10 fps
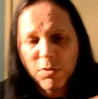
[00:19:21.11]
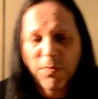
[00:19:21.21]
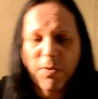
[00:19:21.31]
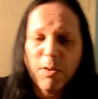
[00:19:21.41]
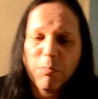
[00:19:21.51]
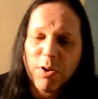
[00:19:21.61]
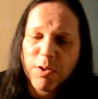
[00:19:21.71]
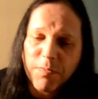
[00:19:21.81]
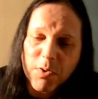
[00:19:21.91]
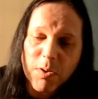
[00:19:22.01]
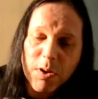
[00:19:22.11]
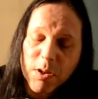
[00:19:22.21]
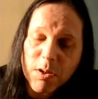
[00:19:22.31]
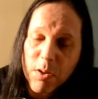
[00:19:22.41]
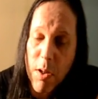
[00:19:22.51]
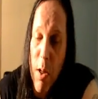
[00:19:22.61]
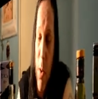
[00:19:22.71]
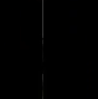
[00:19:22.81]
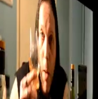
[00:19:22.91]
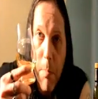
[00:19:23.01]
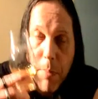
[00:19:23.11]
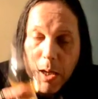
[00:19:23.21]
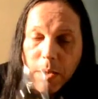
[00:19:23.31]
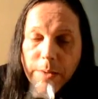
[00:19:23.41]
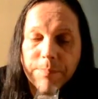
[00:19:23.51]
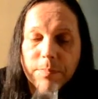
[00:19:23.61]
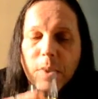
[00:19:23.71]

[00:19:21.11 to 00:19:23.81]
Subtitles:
It's fairly impressive for 26, I guess. How about then?